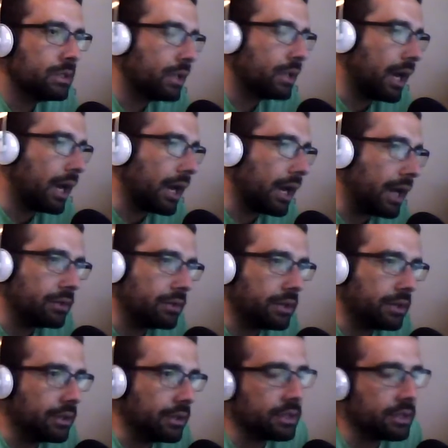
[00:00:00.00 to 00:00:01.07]
I don't
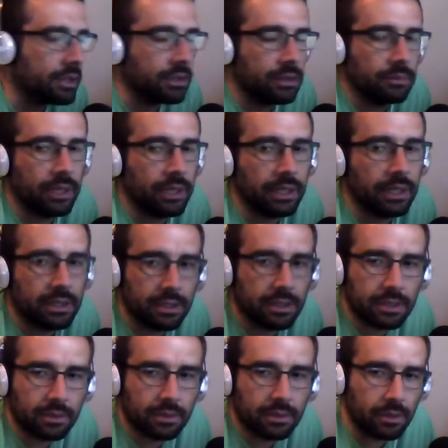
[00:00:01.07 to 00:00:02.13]
either. It doesn't make any
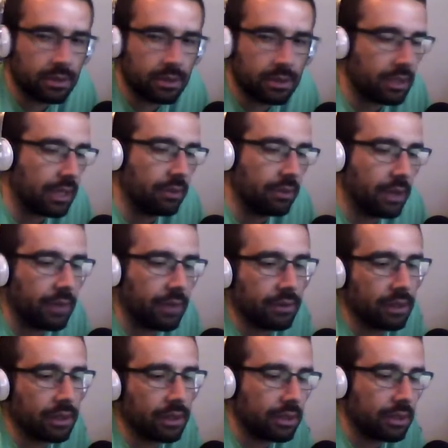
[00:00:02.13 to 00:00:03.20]
sense to me because I don't have
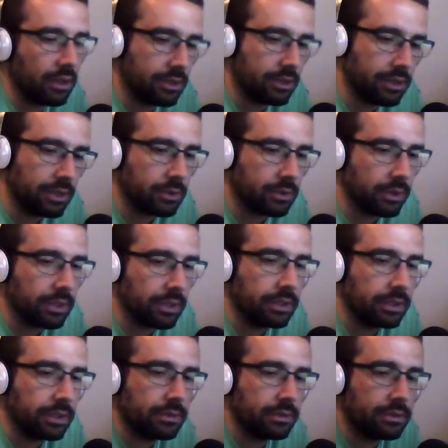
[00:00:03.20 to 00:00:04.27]
a contract where I
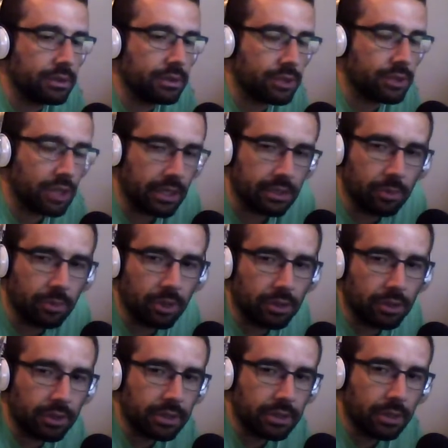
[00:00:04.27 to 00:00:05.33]
can just change a
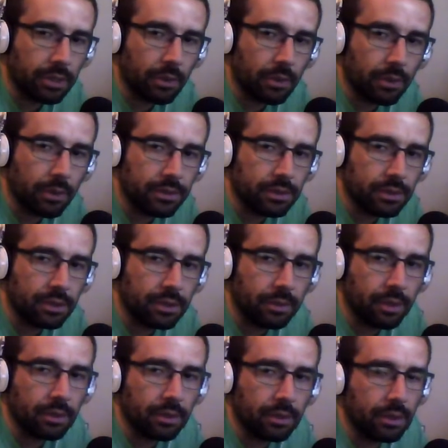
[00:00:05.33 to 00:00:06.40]
putter anytime I want to. So
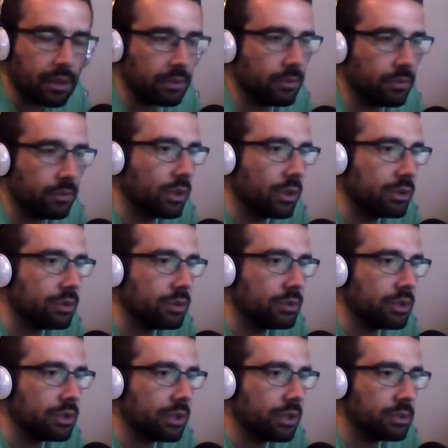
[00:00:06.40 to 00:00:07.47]
anytime I want to
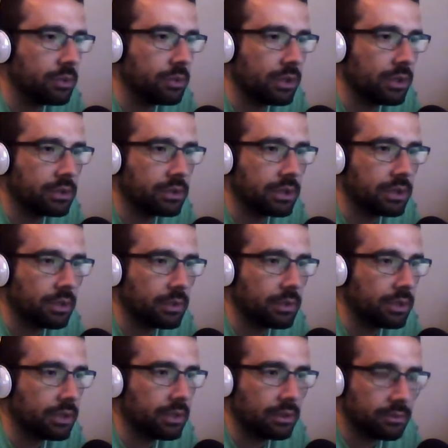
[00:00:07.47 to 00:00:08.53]
change a putter, it's got to
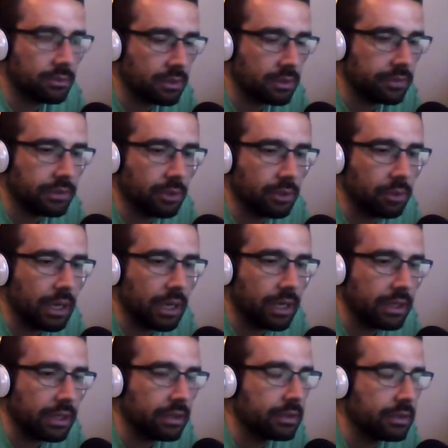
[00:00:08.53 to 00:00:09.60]
be, I have to go
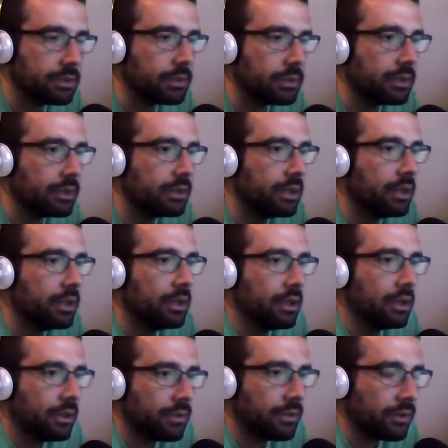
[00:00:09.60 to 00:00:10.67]
buy it and spend
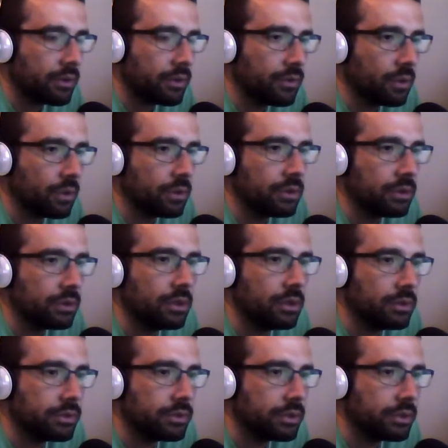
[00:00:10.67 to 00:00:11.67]
$300 or $400.